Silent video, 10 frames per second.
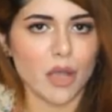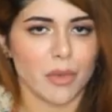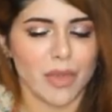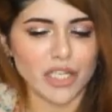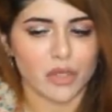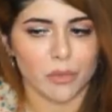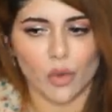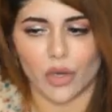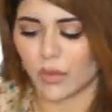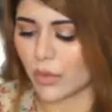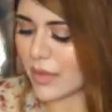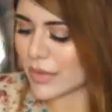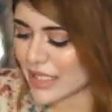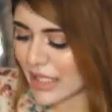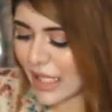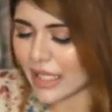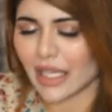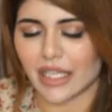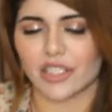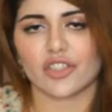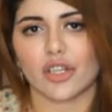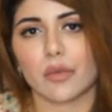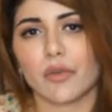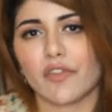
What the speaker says: Coming back to the point, what I was saying is Chanel No.